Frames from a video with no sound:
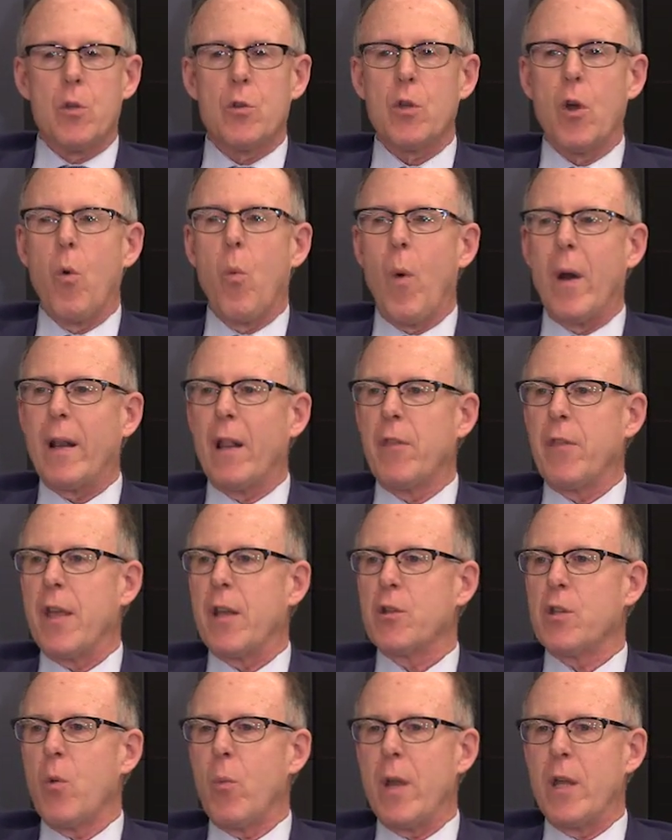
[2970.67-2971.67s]
So one of the
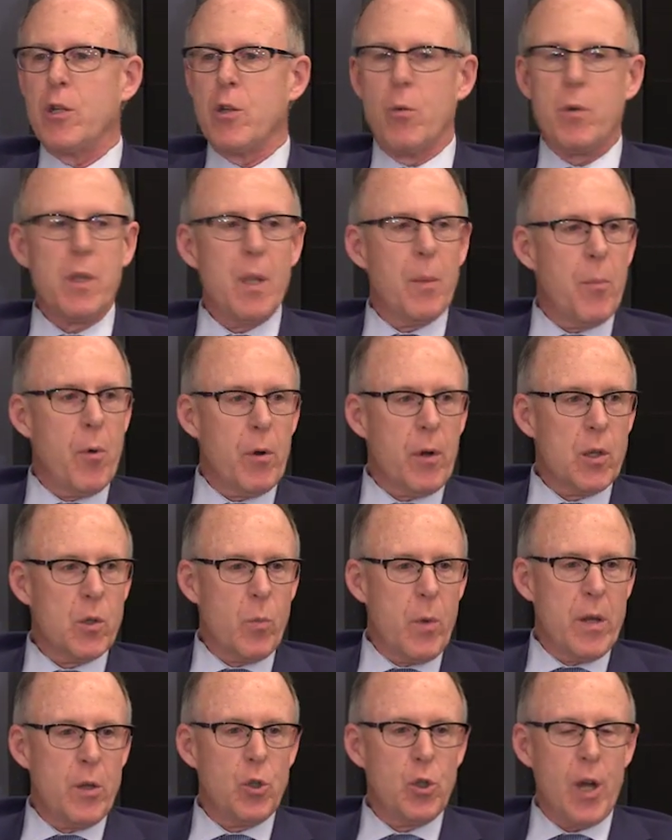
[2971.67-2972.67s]
things that we do in the book
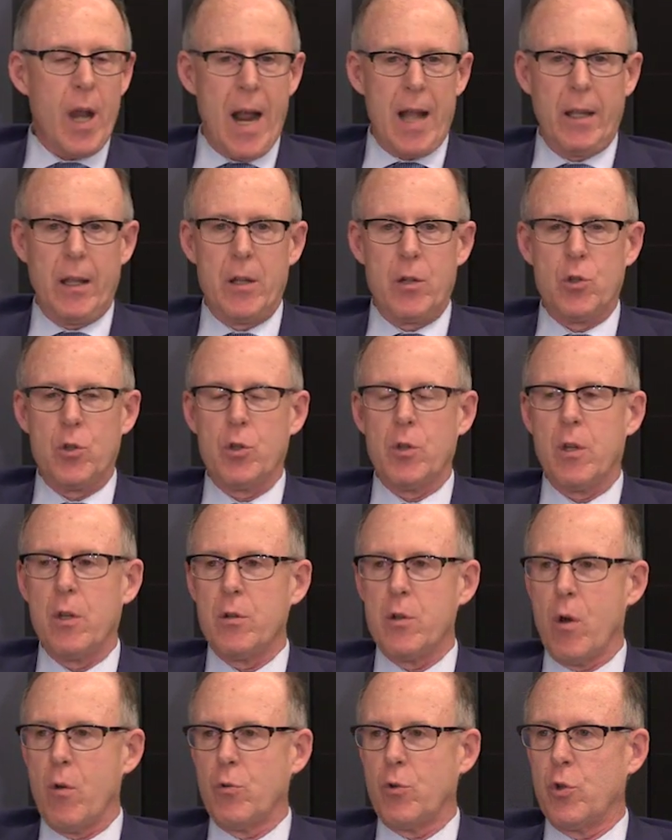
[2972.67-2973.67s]
is we challenge
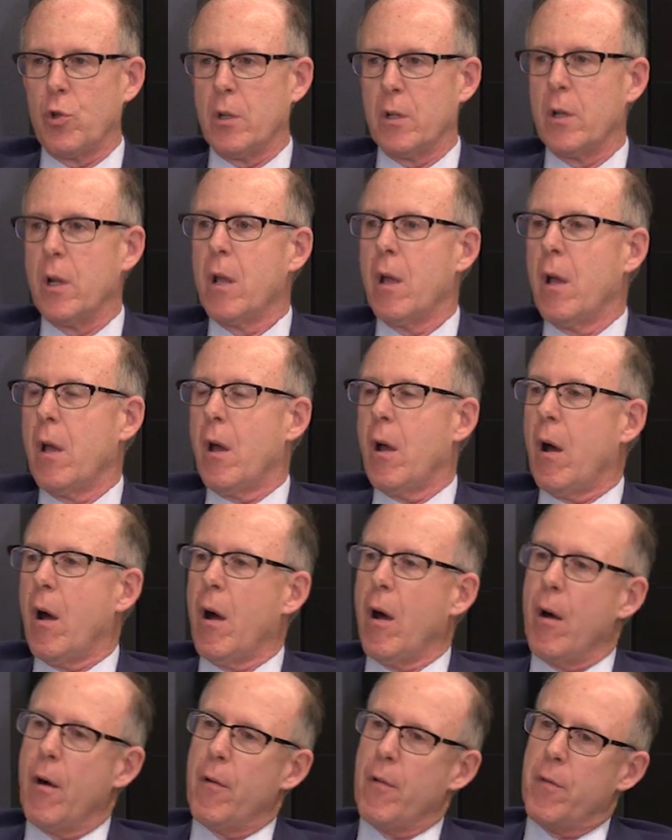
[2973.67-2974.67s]
the notion
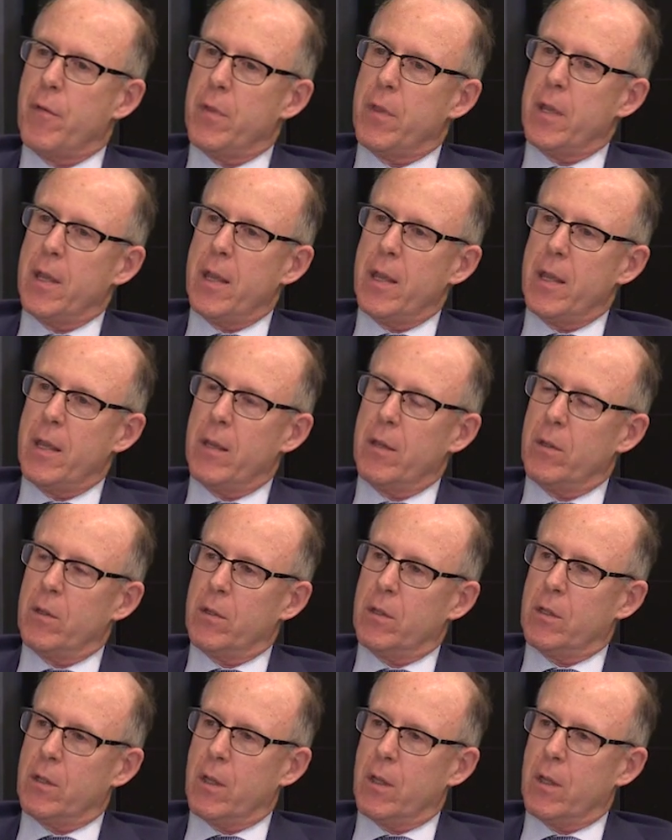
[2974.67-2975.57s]
of the